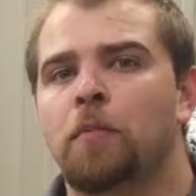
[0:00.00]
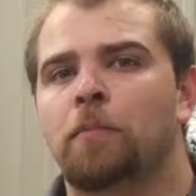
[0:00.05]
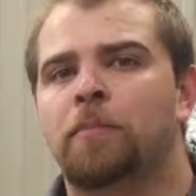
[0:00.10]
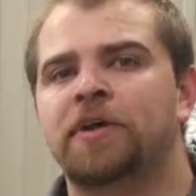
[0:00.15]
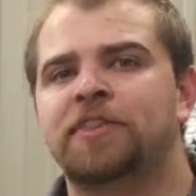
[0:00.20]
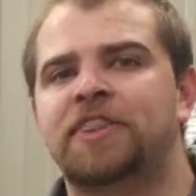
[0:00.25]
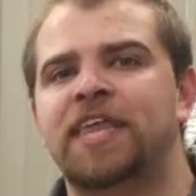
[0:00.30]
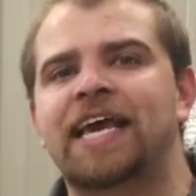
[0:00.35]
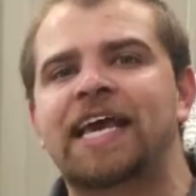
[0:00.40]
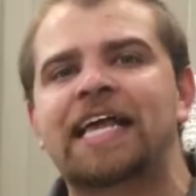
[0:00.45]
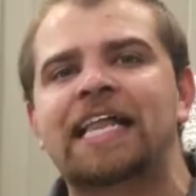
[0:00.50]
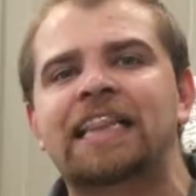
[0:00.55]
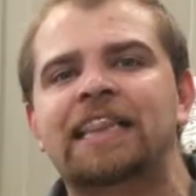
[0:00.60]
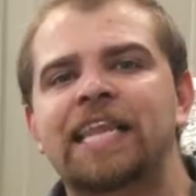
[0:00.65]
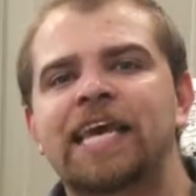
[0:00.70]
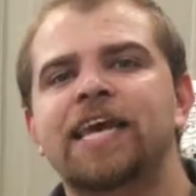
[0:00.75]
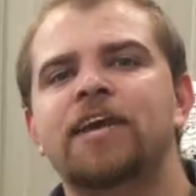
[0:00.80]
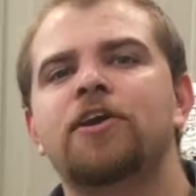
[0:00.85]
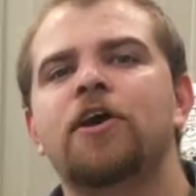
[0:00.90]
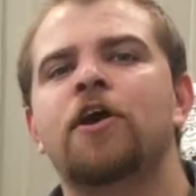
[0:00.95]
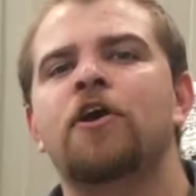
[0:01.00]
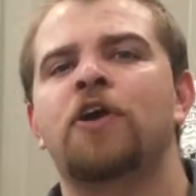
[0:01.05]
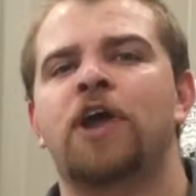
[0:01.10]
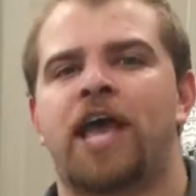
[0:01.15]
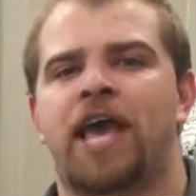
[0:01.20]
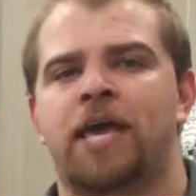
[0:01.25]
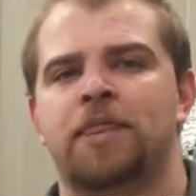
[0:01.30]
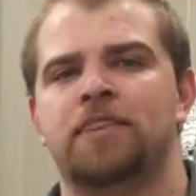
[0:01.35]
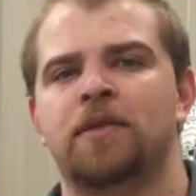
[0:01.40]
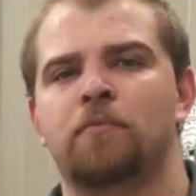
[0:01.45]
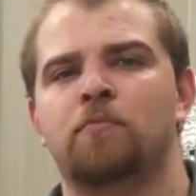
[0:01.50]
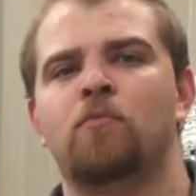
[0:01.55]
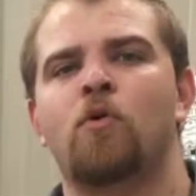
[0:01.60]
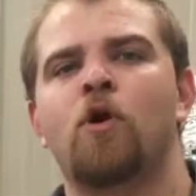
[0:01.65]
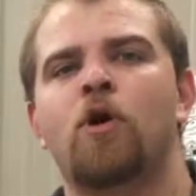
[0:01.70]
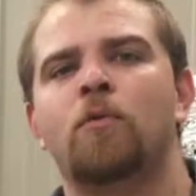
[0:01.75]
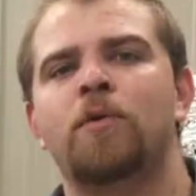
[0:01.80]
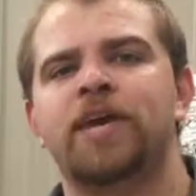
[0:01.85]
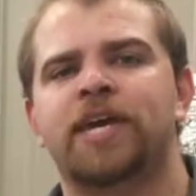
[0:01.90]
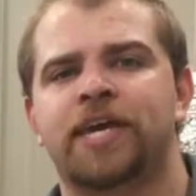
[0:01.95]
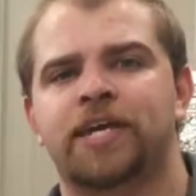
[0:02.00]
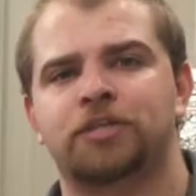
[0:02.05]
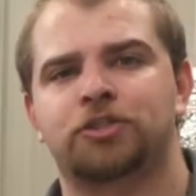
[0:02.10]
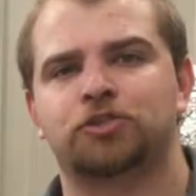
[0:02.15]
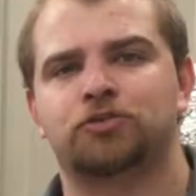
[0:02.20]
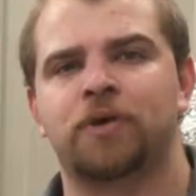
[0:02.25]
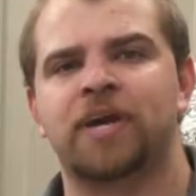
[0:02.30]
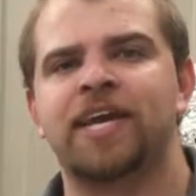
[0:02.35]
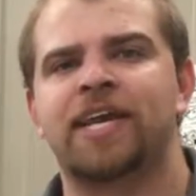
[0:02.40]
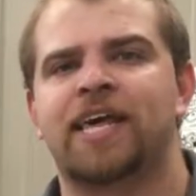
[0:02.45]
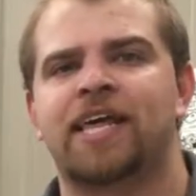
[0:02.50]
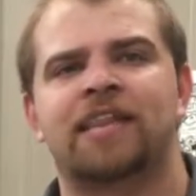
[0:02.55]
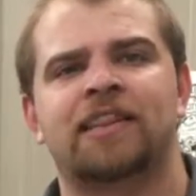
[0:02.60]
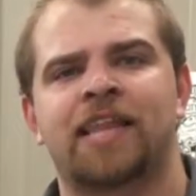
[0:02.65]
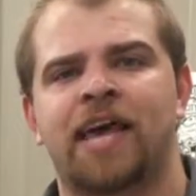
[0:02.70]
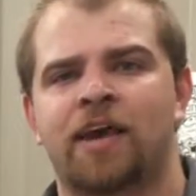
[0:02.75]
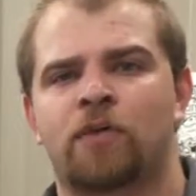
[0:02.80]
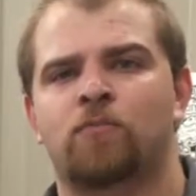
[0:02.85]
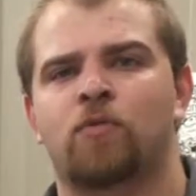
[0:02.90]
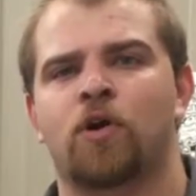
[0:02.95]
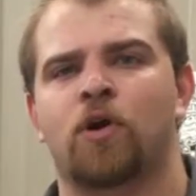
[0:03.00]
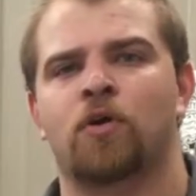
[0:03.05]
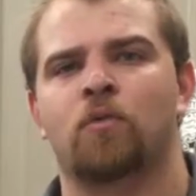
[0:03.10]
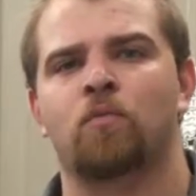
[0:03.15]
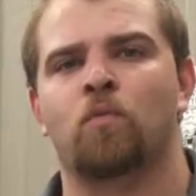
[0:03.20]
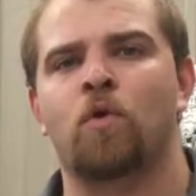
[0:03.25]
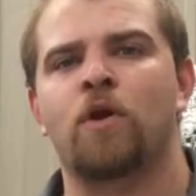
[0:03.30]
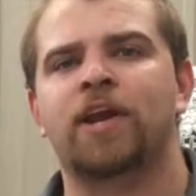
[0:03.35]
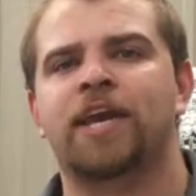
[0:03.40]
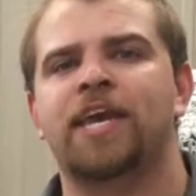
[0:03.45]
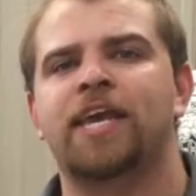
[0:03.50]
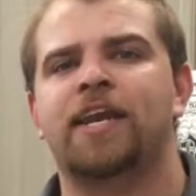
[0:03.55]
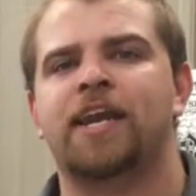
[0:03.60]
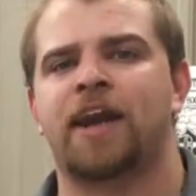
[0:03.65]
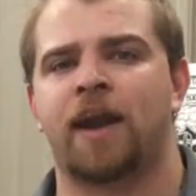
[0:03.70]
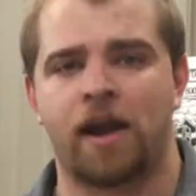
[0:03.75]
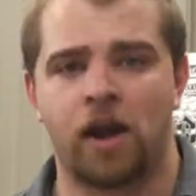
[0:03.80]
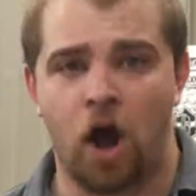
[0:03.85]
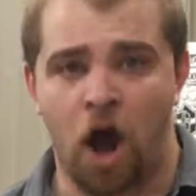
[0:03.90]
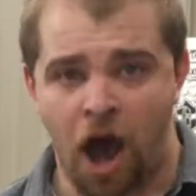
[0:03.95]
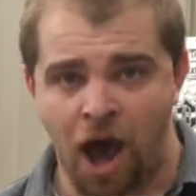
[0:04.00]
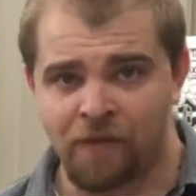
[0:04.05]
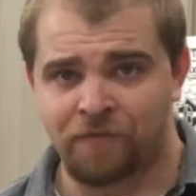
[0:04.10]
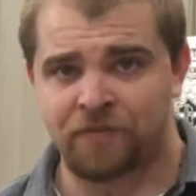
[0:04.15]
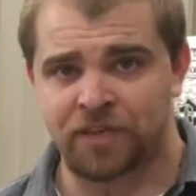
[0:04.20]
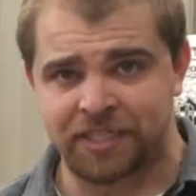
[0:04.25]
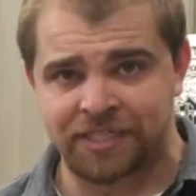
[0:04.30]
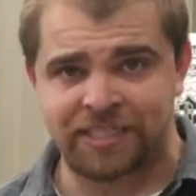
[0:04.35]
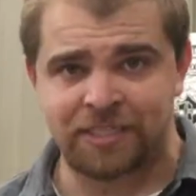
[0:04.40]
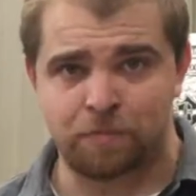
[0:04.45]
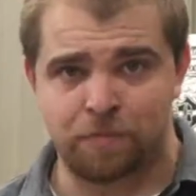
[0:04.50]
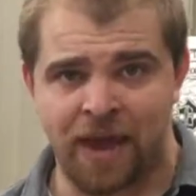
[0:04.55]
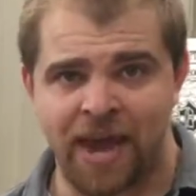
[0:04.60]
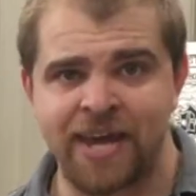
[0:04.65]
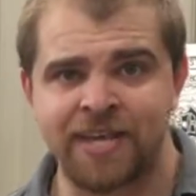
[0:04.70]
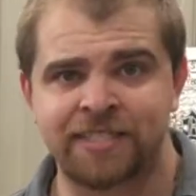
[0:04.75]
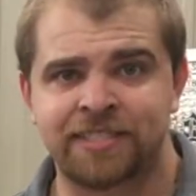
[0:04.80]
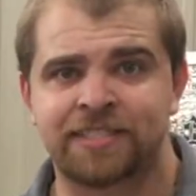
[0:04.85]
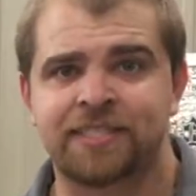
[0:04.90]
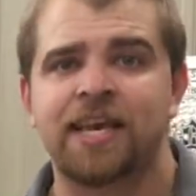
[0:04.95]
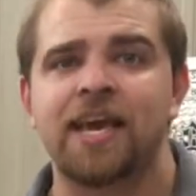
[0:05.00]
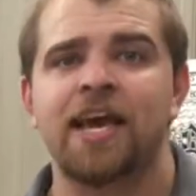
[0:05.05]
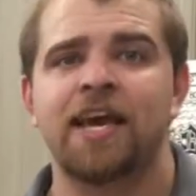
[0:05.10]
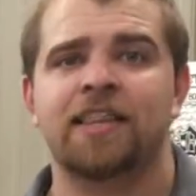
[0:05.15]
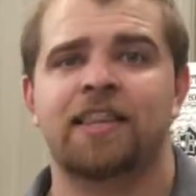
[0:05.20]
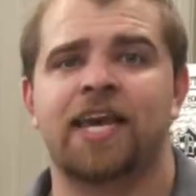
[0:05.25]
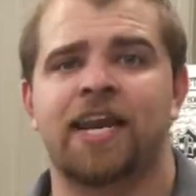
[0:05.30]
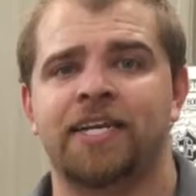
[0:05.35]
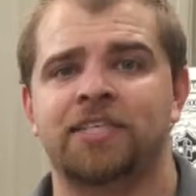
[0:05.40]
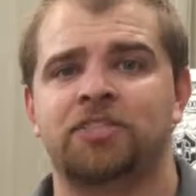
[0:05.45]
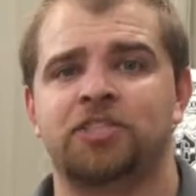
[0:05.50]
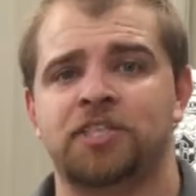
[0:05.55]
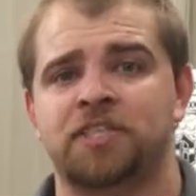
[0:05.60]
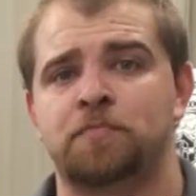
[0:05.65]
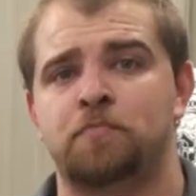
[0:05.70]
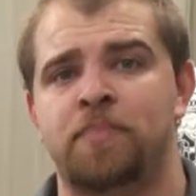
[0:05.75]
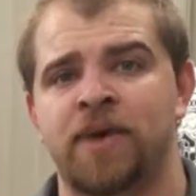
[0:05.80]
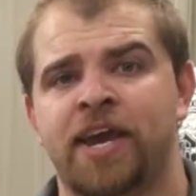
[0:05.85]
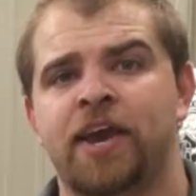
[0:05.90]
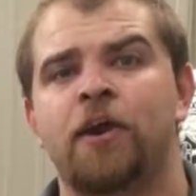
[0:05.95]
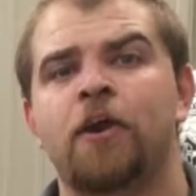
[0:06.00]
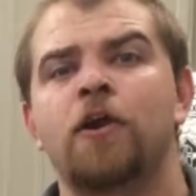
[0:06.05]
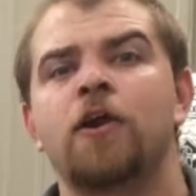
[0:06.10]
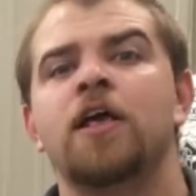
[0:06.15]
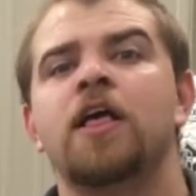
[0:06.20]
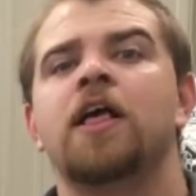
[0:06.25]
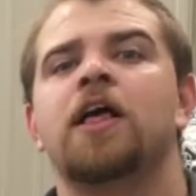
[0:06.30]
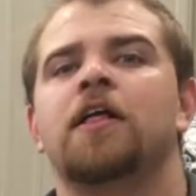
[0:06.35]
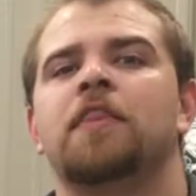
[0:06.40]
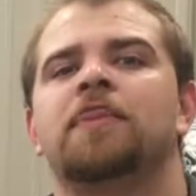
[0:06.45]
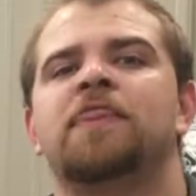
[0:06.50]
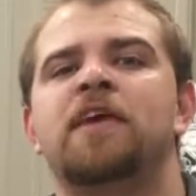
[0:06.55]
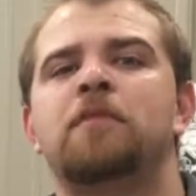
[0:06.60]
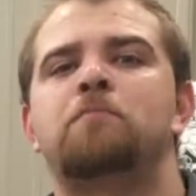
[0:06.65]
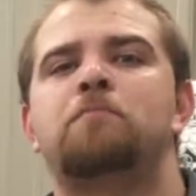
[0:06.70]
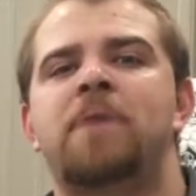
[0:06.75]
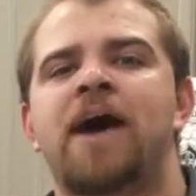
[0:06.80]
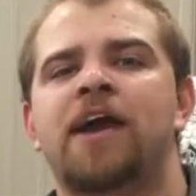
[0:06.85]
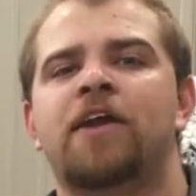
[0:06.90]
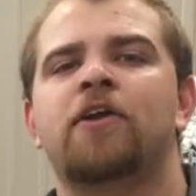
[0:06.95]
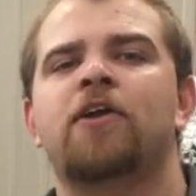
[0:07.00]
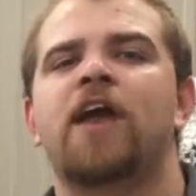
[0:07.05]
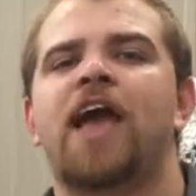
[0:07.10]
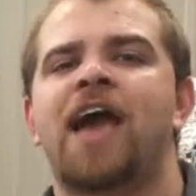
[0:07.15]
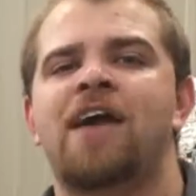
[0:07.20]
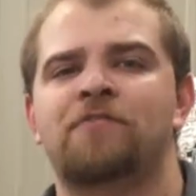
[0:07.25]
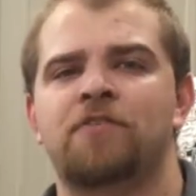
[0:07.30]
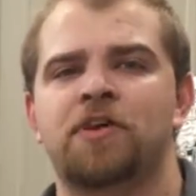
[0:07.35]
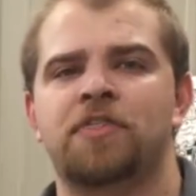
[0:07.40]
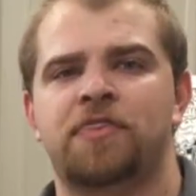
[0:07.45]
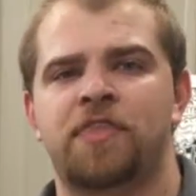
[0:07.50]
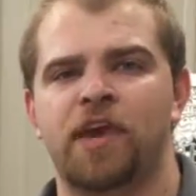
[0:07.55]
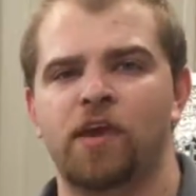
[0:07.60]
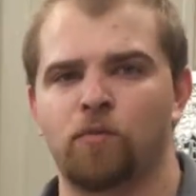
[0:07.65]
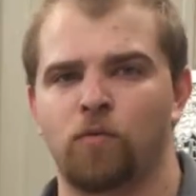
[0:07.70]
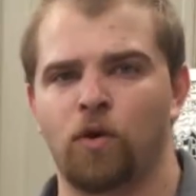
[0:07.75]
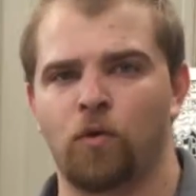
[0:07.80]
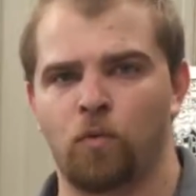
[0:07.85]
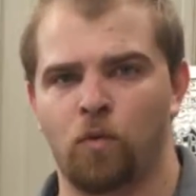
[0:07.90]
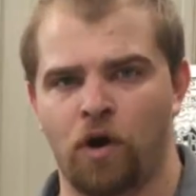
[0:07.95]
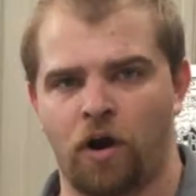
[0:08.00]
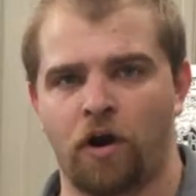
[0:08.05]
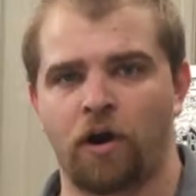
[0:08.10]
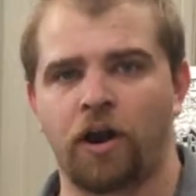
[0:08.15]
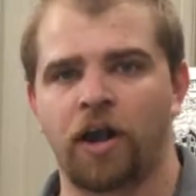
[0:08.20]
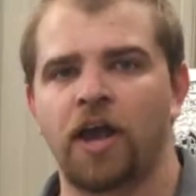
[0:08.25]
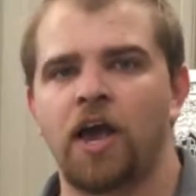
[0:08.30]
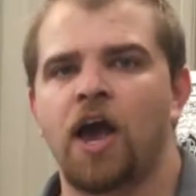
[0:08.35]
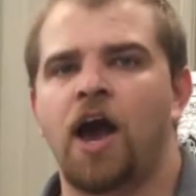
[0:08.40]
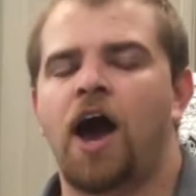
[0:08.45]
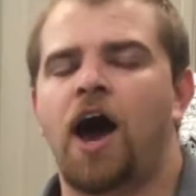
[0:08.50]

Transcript: but the cleaner and the more we can treat it like we're working in an office space that is just bigger, the better everything will work.